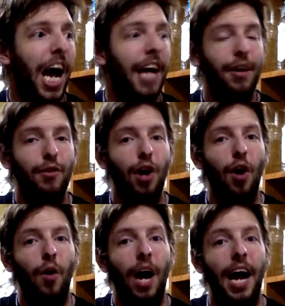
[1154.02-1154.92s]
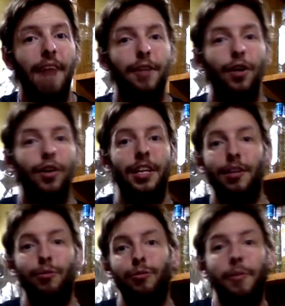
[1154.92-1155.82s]
I don't know. I haven't heard that
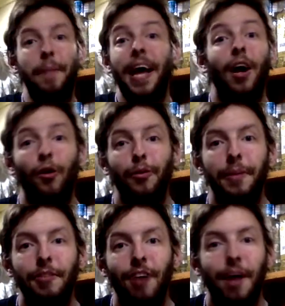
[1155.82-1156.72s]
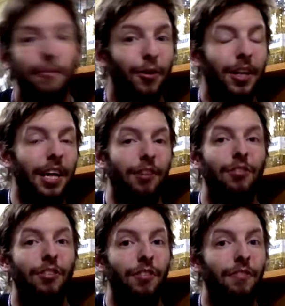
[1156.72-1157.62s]
this was the penultimate chapter and
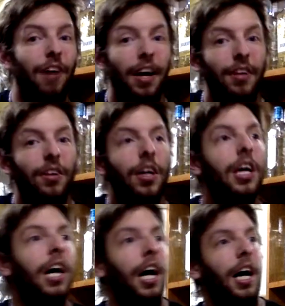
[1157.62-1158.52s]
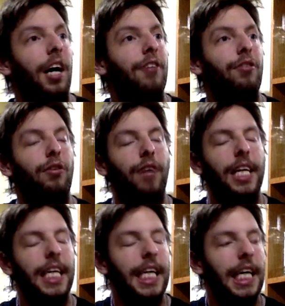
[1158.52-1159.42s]
next is the final sort of
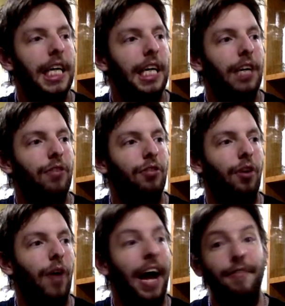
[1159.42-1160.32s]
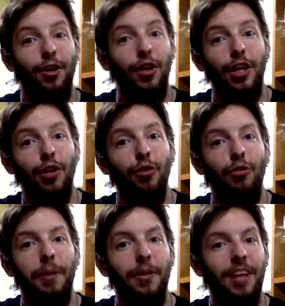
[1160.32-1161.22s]
idea. So I haven't heard any
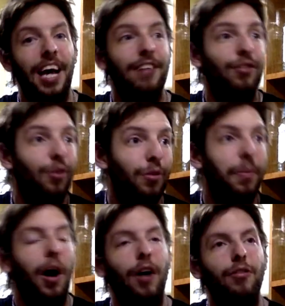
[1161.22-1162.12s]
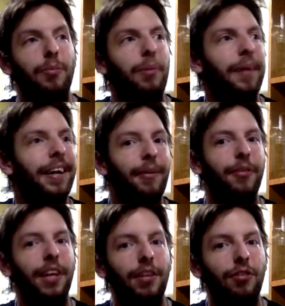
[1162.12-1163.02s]
news about that, so it's possible, but I
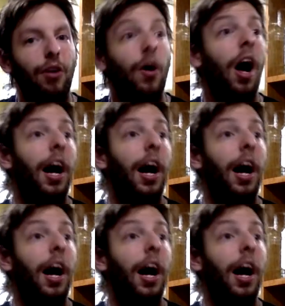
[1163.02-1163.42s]
don't think so.